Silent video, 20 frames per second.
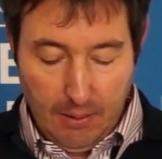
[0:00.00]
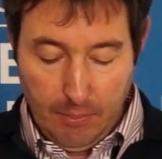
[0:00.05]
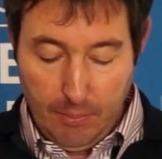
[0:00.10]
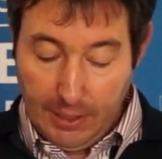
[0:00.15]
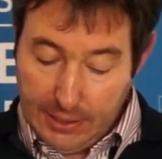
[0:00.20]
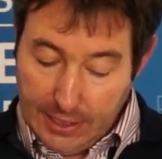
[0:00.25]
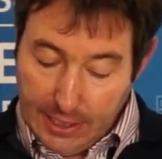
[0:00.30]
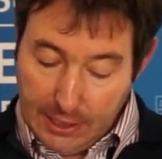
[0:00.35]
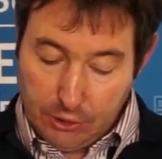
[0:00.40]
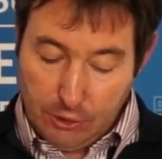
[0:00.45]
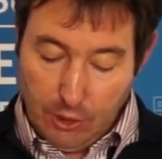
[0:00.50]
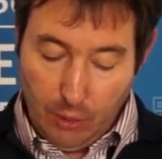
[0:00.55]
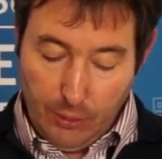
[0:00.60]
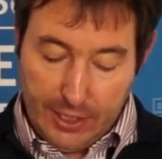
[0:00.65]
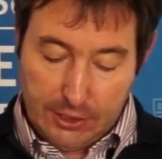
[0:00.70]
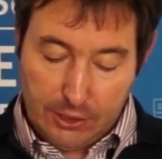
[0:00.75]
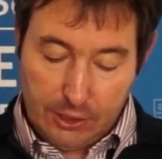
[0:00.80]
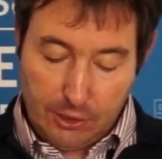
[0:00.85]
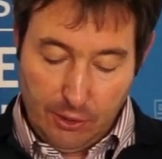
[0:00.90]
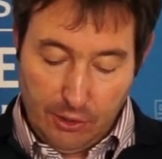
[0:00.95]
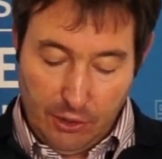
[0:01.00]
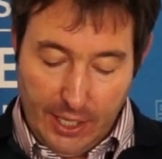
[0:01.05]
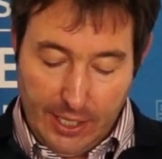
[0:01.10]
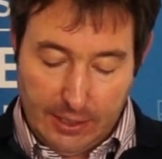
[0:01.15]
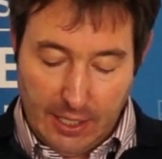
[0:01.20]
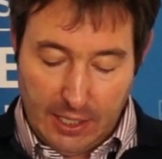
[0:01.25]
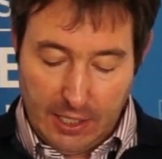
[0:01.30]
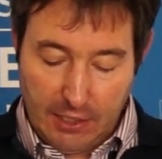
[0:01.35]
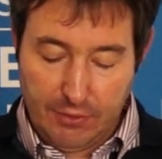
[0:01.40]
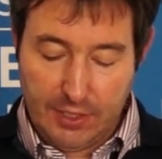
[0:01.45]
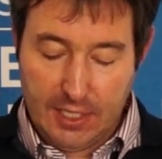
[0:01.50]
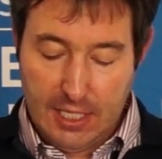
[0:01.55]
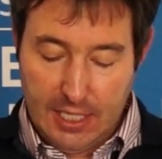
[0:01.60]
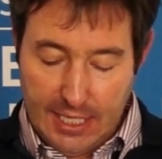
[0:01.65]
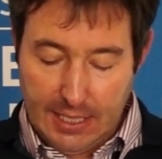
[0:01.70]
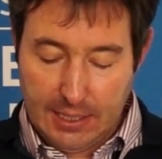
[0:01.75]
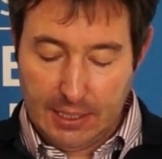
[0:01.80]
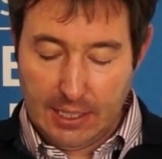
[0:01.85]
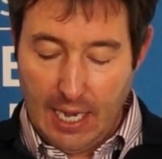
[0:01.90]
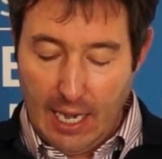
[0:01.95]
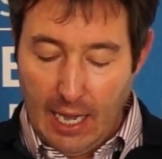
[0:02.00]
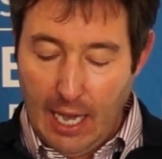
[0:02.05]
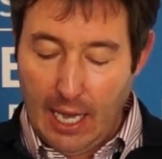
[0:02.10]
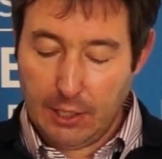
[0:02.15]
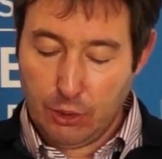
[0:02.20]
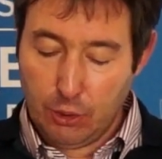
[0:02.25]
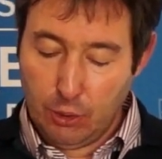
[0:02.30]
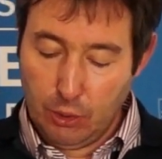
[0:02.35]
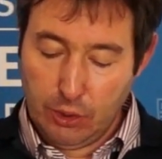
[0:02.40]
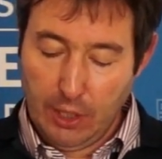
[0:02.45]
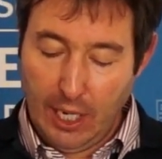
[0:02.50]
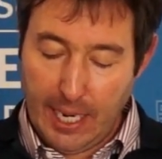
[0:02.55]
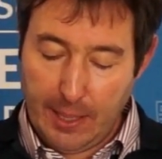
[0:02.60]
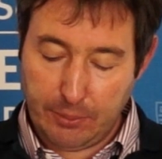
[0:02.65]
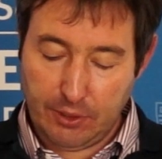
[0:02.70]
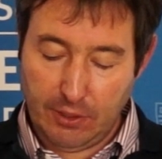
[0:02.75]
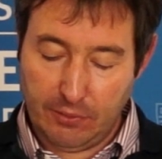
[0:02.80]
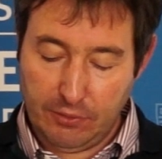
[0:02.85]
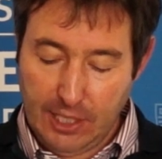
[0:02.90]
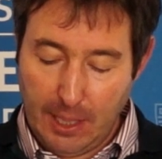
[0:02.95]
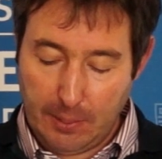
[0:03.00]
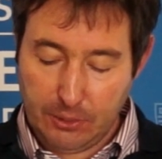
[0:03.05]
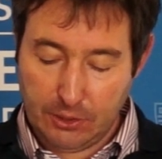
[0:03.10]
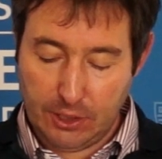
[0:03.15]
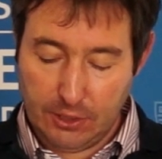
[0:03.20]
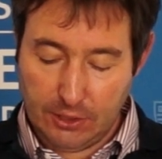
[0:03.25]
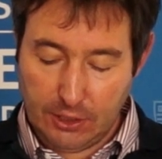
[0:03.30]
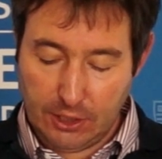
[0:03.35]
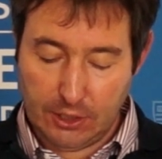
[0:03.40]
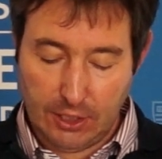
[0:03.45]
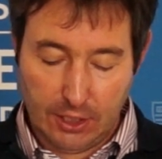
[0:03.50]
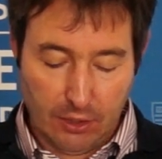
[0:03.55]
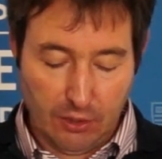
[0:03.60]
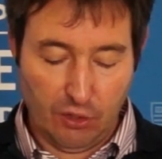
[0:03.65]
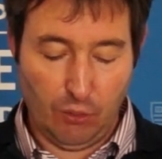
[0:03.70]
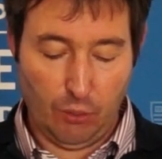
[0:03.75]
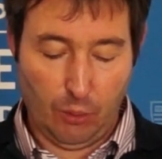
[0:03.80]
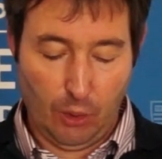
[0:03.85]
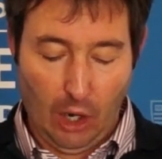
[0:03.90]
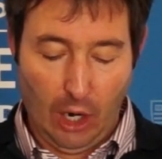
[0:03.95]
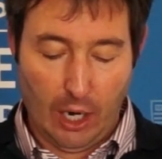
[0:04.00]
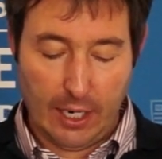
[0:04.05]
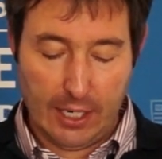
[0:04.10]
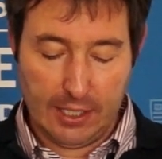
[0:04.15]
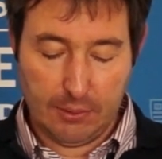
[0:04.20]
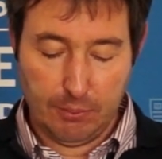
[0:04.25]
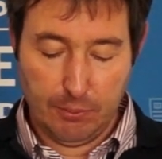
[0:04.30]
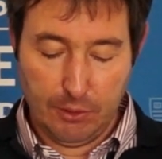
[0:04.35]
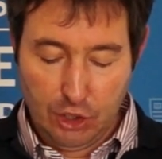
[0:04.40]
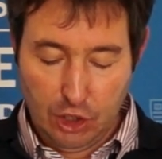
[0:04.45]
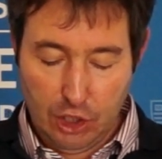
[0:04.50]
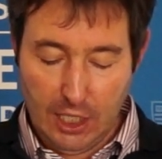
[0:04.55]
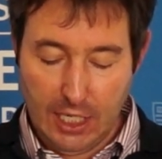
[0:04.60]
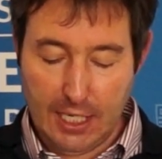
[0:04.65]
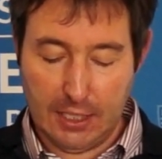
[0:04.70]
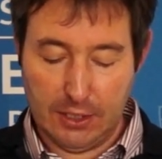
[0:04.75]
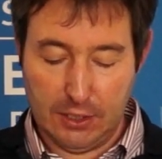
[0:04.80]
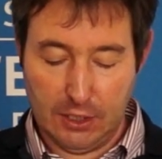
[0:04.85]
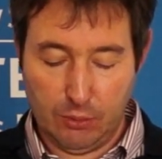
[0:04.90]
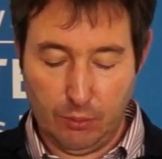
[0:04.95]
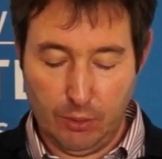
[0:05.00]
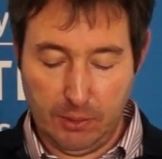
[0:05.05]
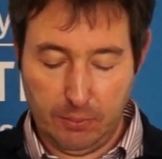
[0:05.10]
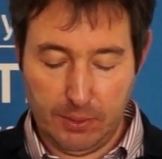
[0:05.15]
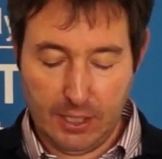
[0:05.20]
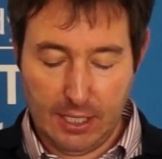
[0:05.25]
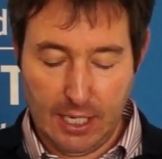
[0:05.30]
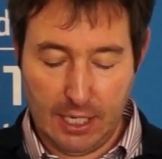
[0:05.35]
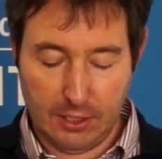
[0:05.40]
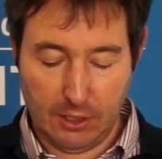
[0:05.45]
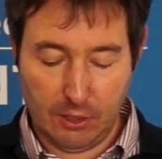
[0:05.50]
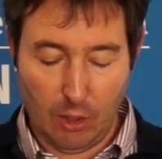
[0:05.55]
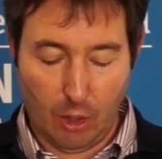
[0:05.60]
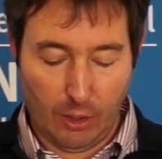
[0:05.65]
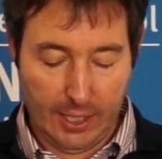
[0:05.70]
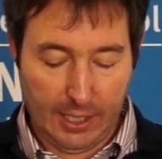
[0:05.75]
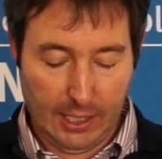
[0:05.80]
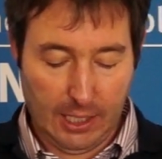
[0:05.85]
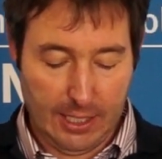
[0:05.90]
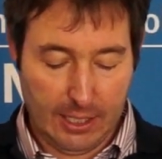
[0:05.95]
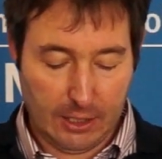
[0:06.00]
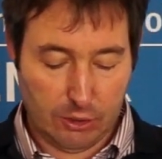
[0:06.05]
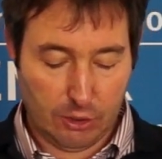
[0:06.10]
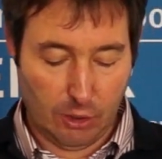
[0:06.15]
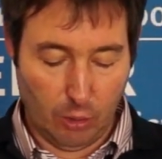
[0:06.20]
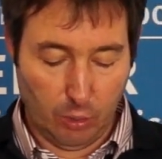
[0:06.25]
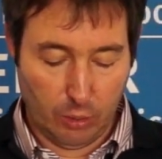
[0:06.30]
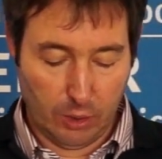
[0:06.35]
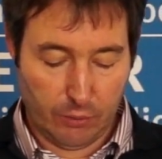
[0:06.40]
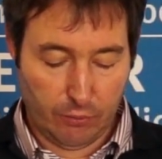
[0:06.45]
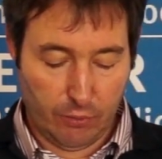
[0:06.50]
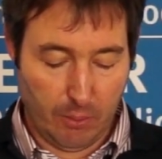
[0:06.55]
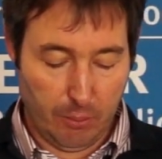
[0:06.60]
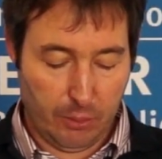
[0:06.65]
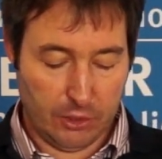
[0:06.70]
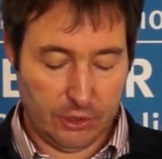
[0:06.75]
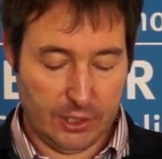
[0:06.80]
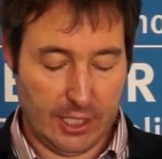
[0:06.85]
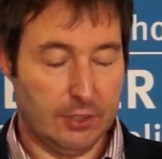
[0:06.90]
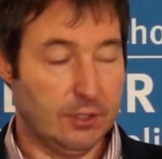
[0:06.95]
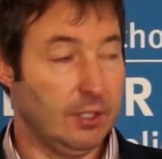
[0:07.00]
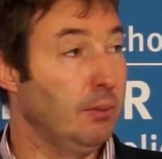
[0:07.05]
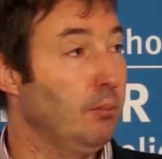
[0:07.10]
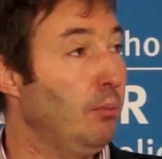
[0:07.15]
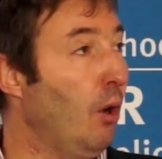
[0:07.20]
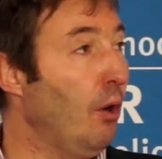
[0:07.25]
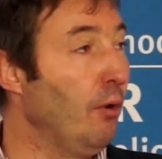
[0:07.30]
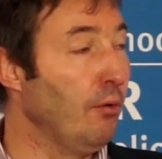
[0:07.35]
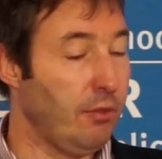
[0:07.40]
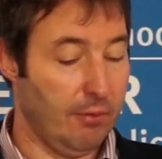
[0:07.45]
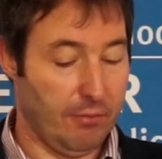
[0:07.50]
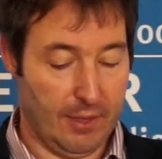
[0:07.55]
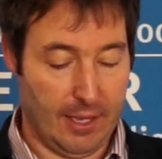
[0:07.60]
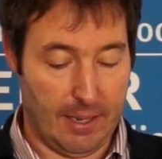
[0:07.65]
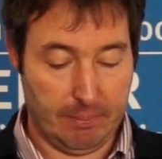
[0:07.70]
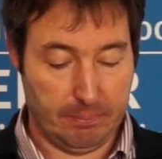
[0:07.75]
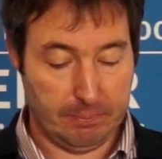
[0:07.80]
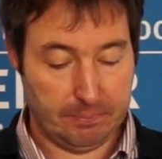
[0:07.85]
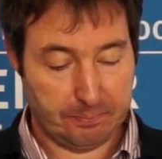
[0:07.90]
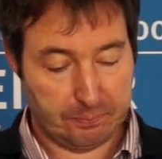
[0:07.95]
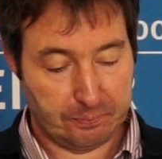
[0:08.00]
But there is no reason to think that if indeed there are two types of substances in the world, machines would be categorically excluded from possessing both of them.